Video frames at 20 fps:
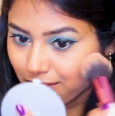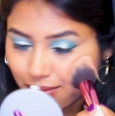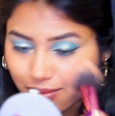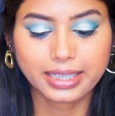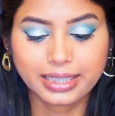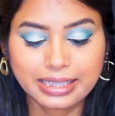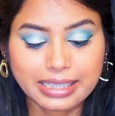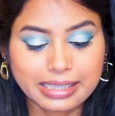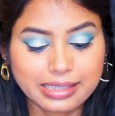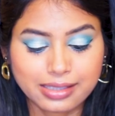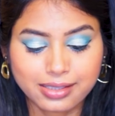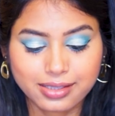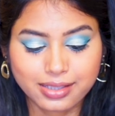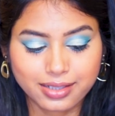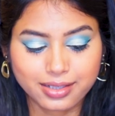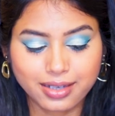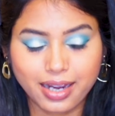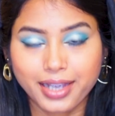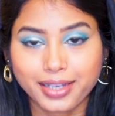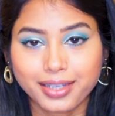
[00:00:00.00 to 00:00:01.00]
Okay, this is
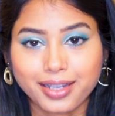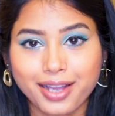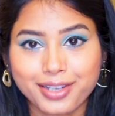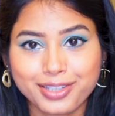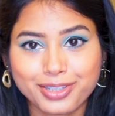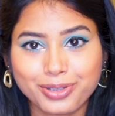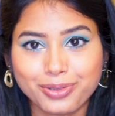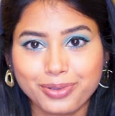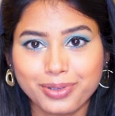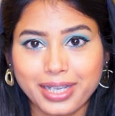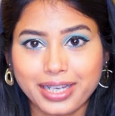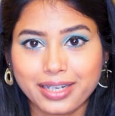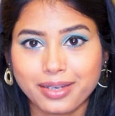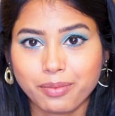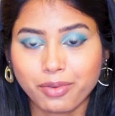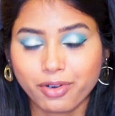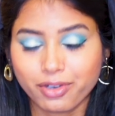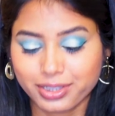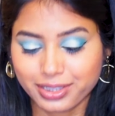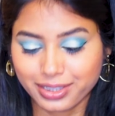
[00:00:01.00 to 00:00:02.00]
it. I can't go any
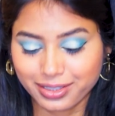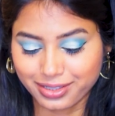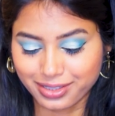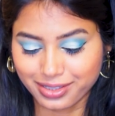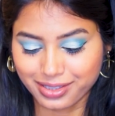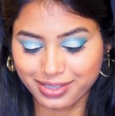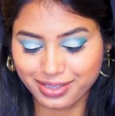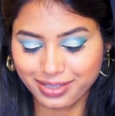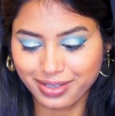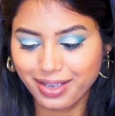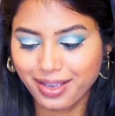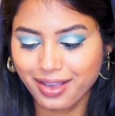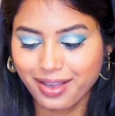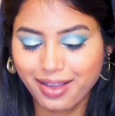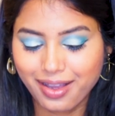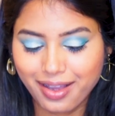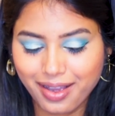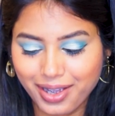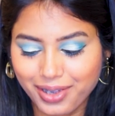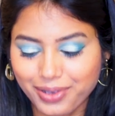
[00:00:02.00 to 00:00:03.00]
more than this.
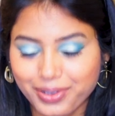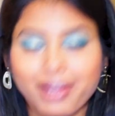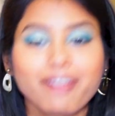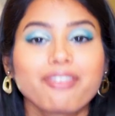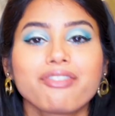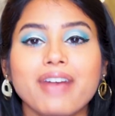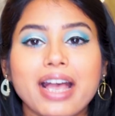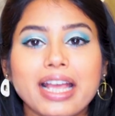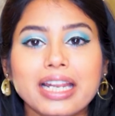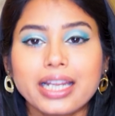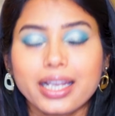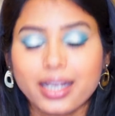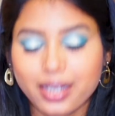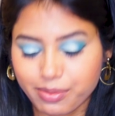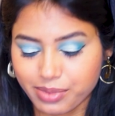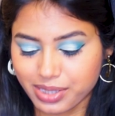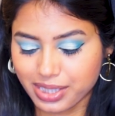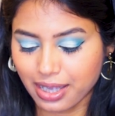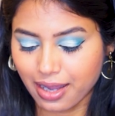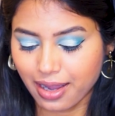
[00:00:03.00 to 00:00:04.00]
Okay, finally
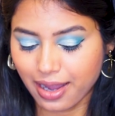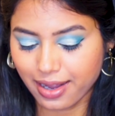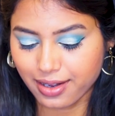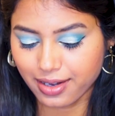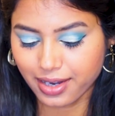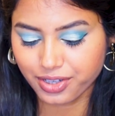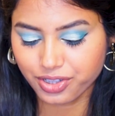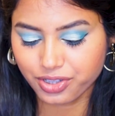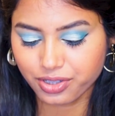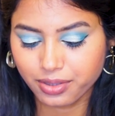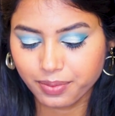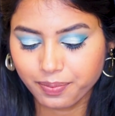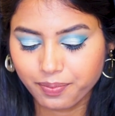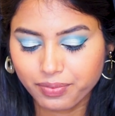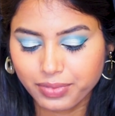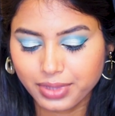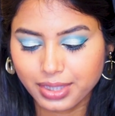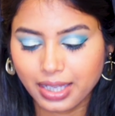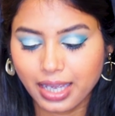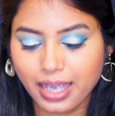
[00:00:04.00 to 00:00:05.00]
comes the highlighter.
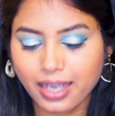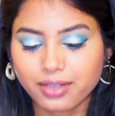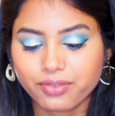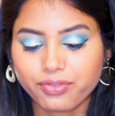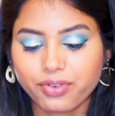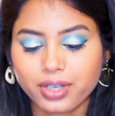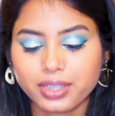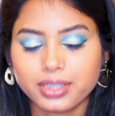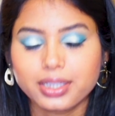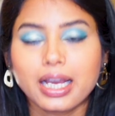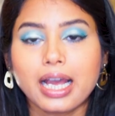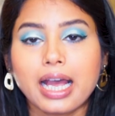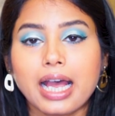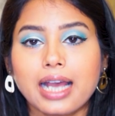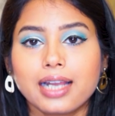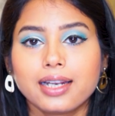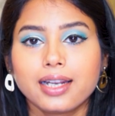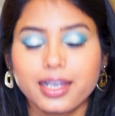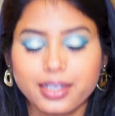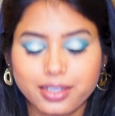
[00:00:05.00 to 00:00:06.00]
And for the
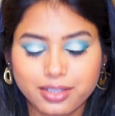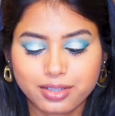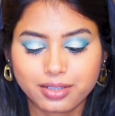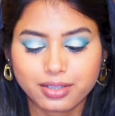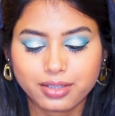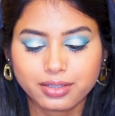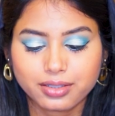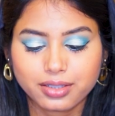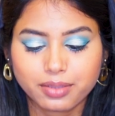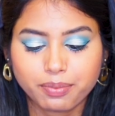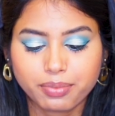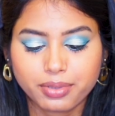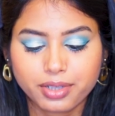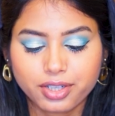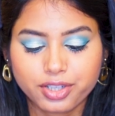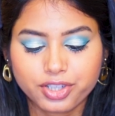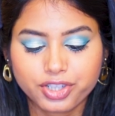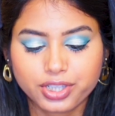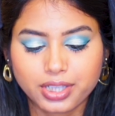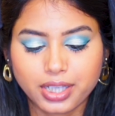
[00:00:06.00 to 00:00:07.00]
highlighter, the
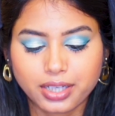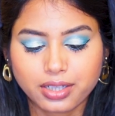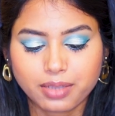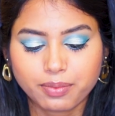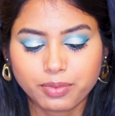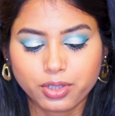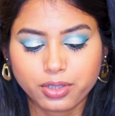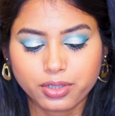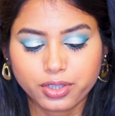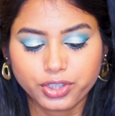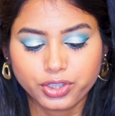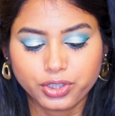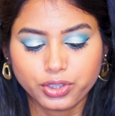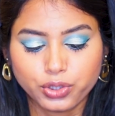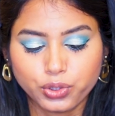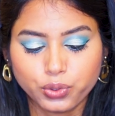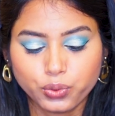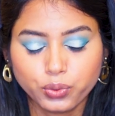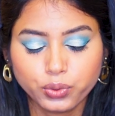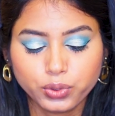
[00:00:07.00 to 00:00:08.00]
brush that I'm gonna
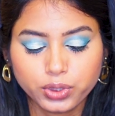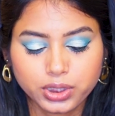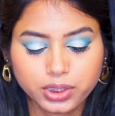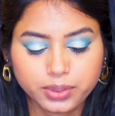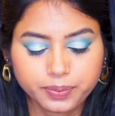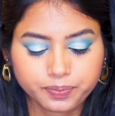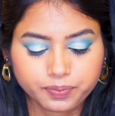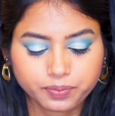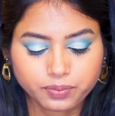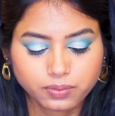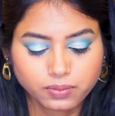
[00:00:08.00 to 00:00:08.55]
use